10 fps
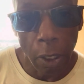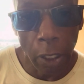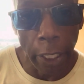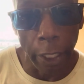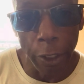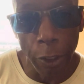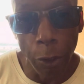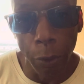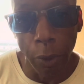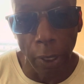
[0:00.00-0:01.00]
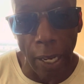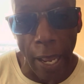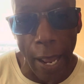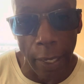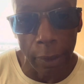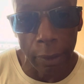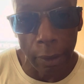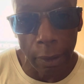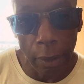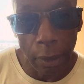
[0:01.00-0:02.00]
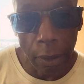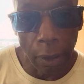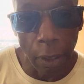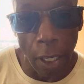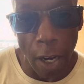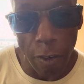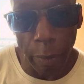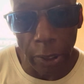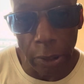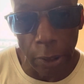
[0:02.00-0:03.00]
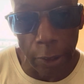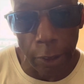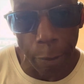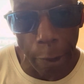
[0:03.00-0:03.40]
can utilize the government system